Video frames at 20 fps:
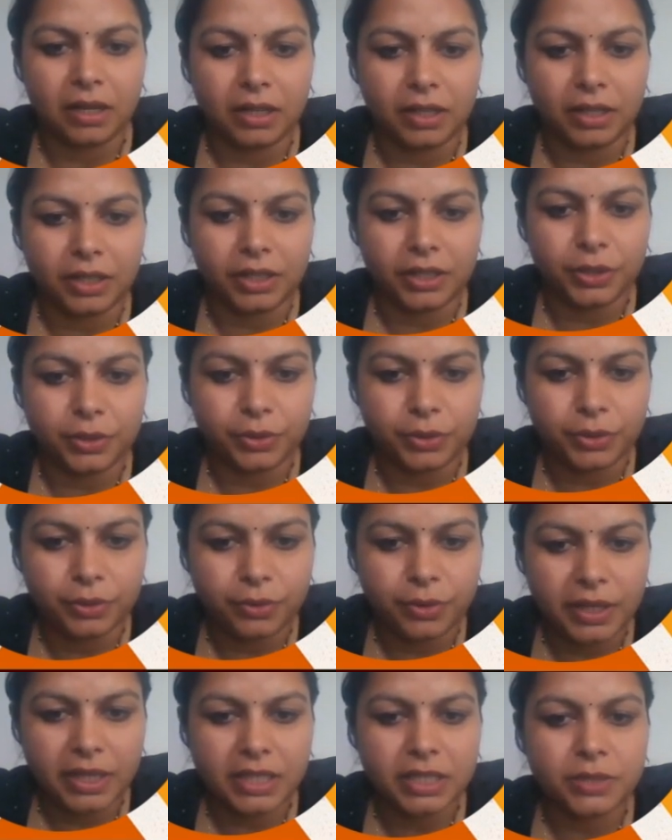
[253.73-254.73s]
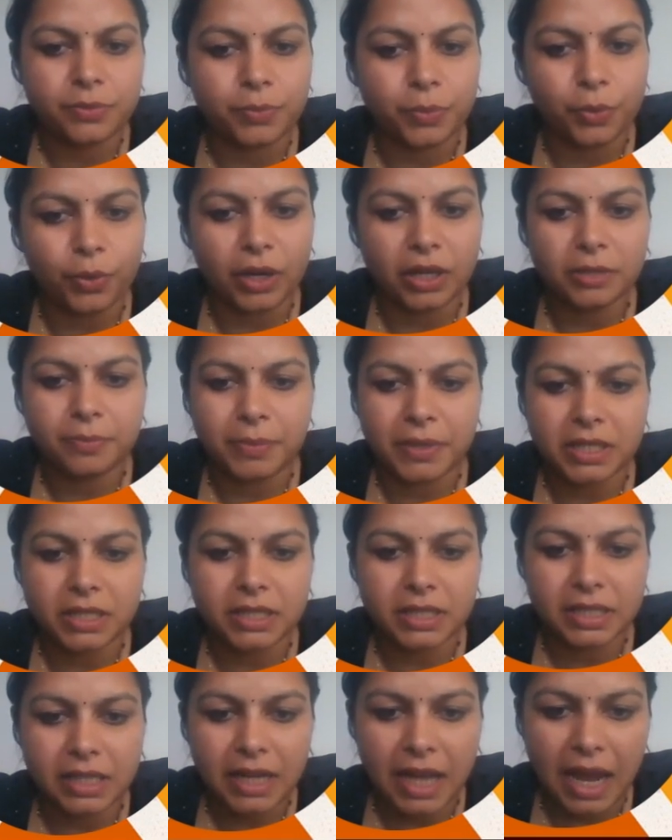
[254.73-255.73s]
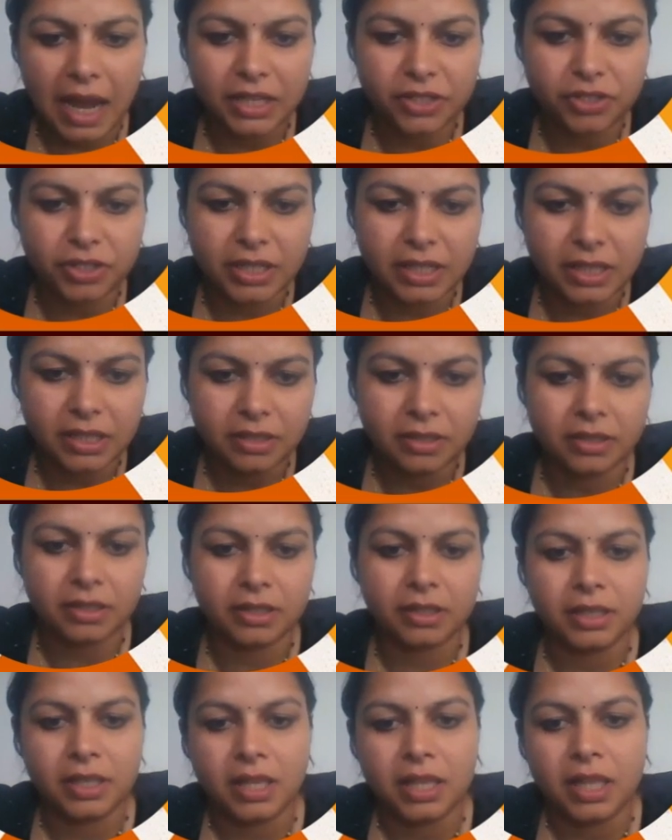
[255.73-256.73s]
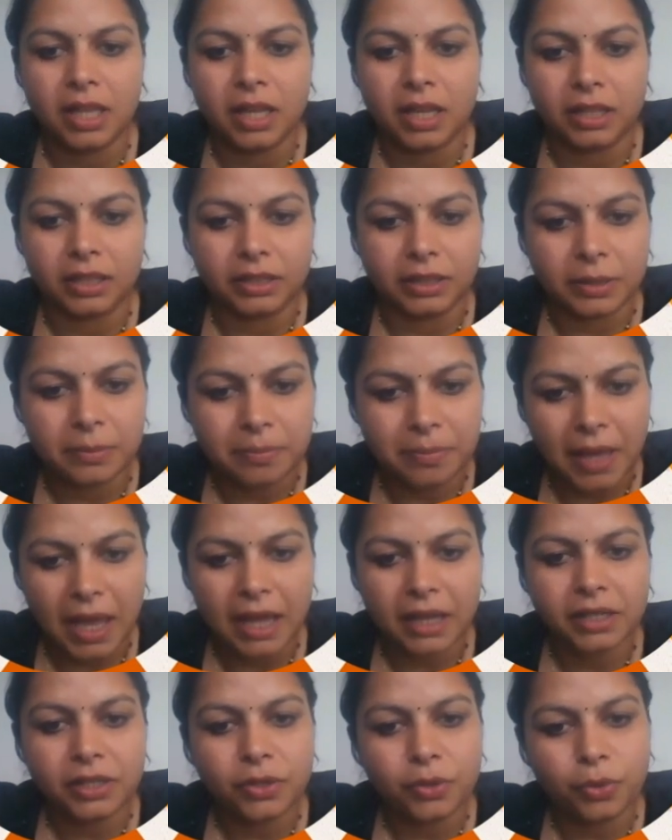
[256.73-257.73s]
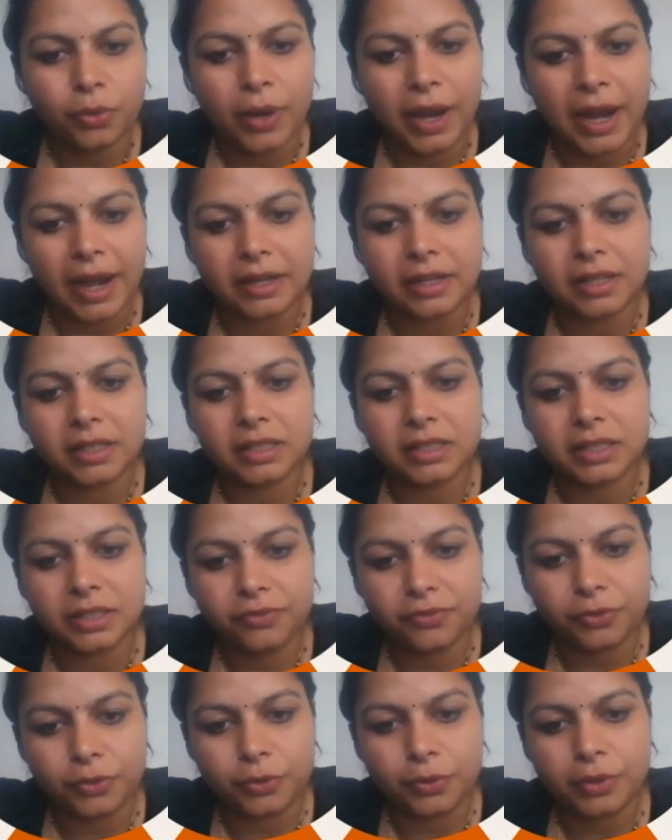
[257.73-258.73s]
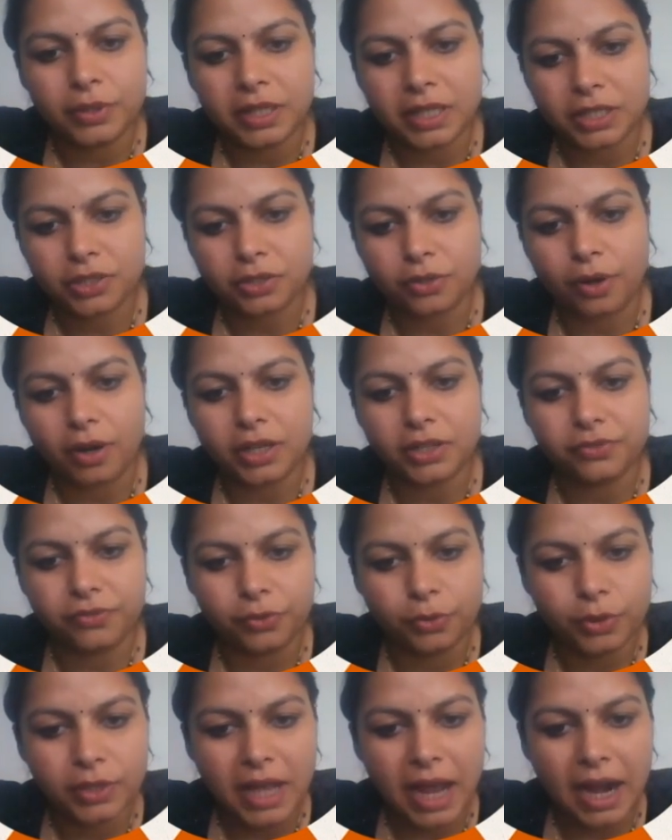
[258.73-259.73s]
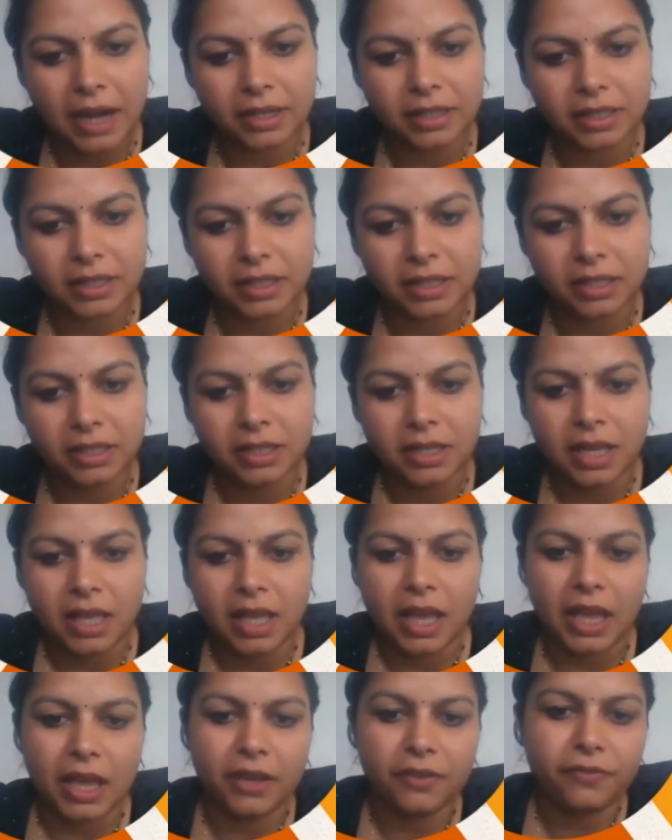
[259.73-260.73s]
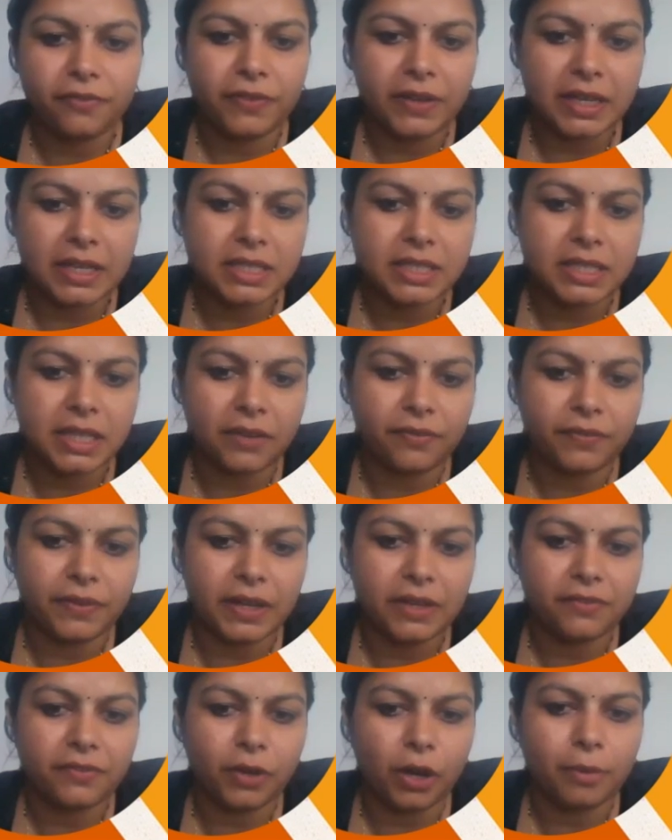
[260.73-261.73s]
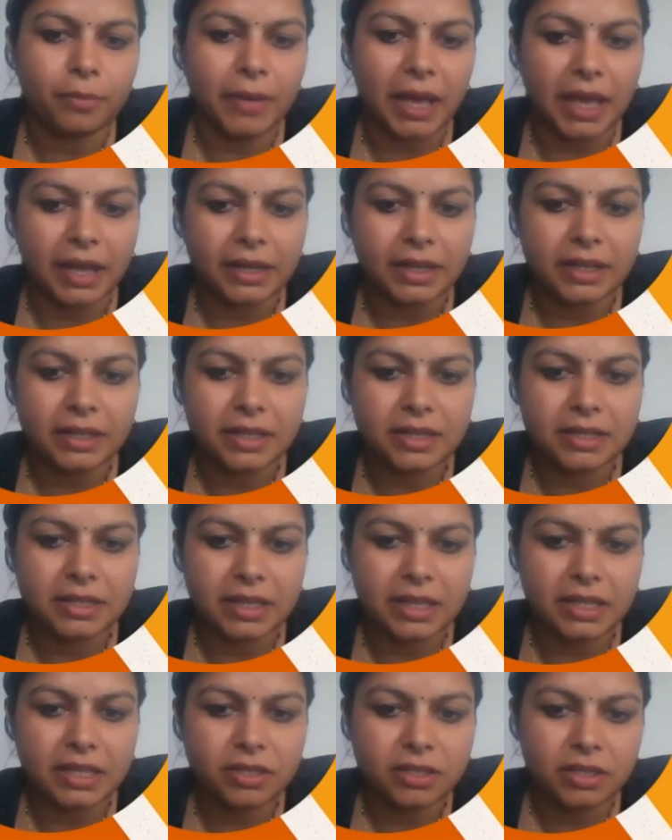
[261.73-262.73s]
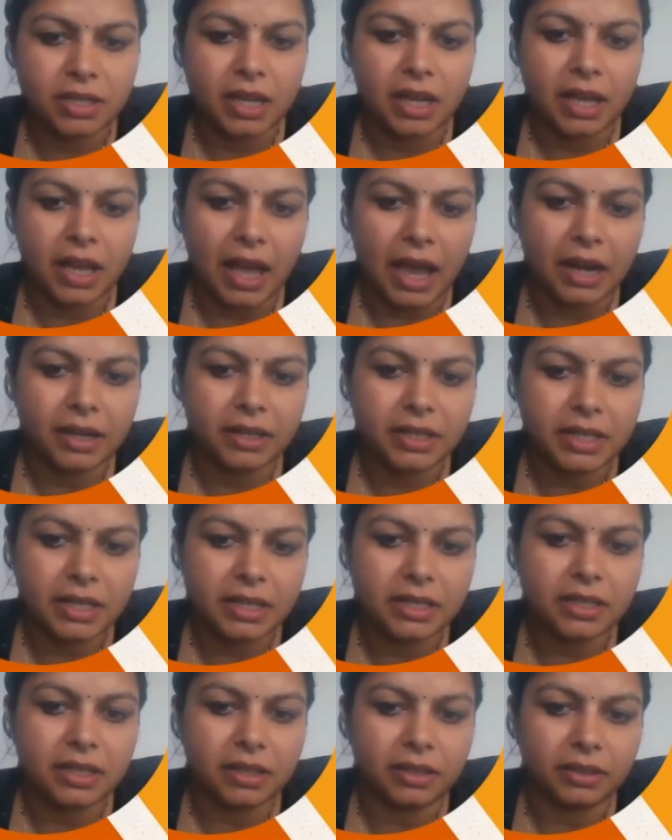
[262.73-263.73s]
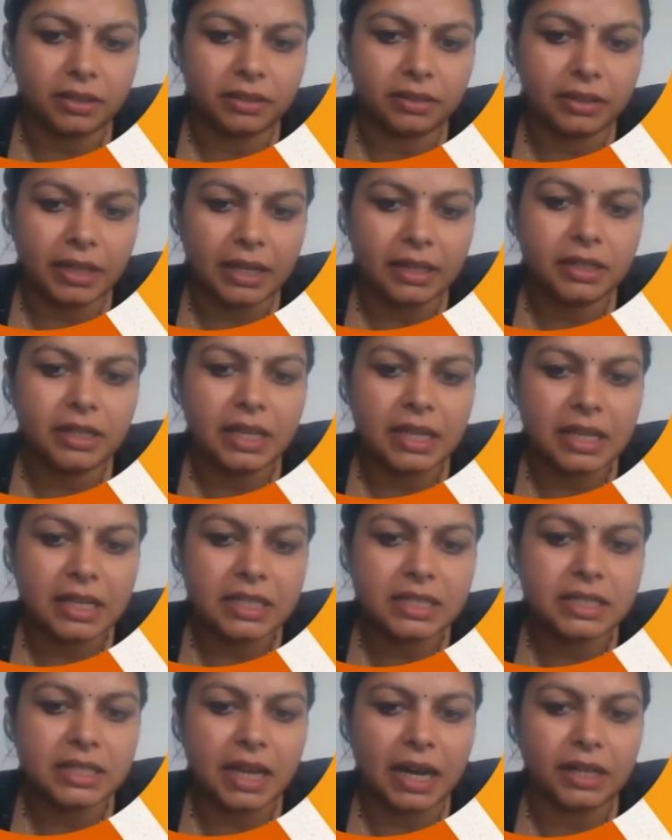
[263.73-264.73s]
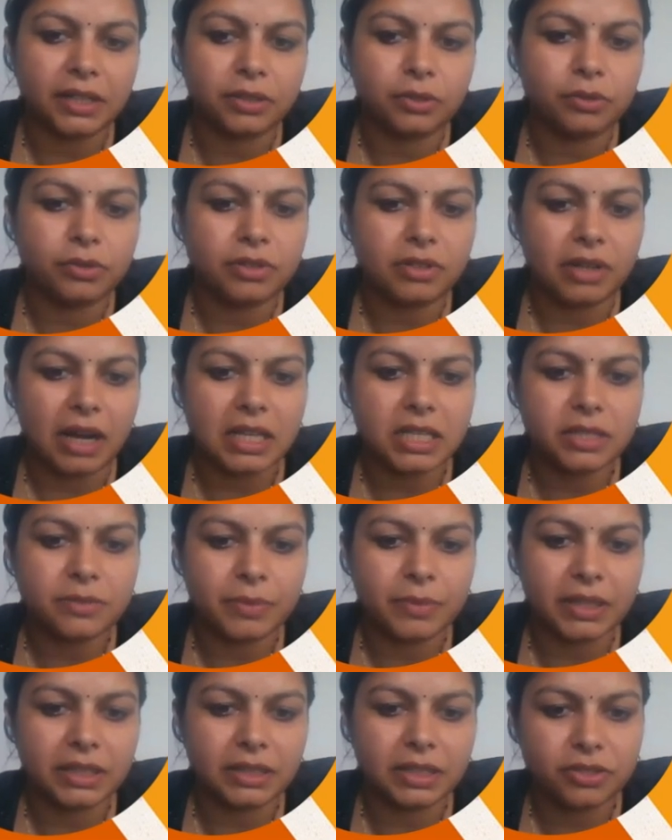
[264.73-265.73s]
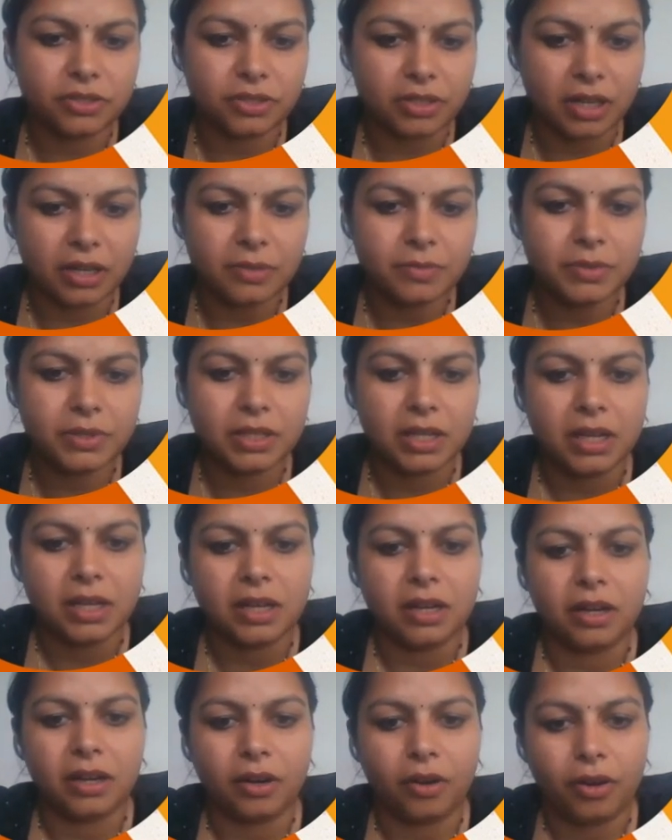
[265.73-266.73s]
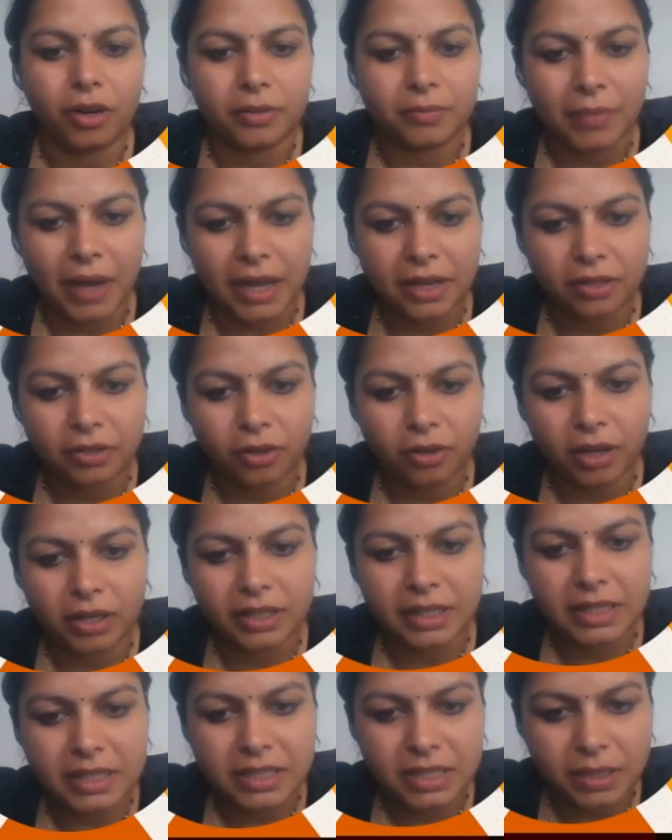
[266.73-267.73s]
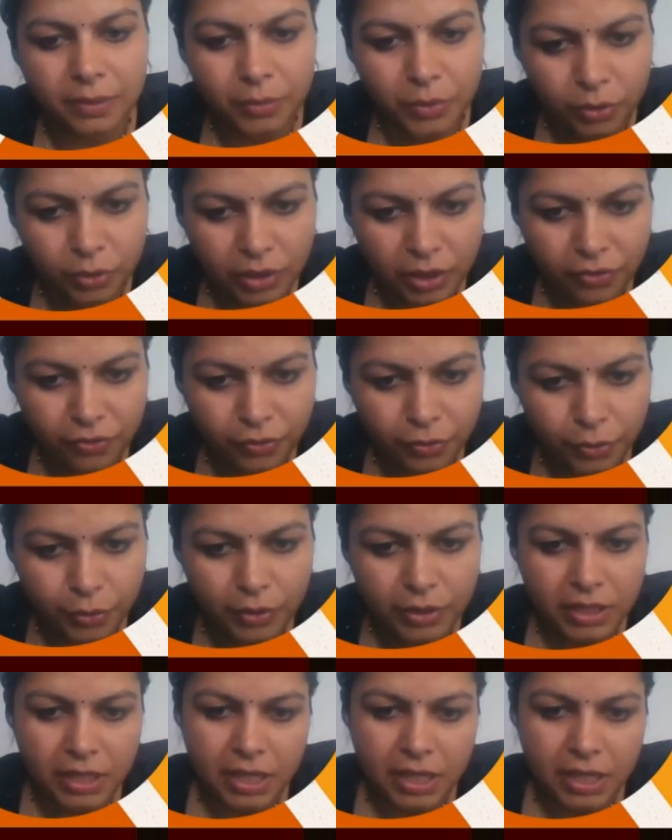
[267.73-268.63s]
due to his poor personal hygiene. The man who handles the food is called food handler. If he is suffering from any disease, and then he is tend to transmit the germs or microorganism to the food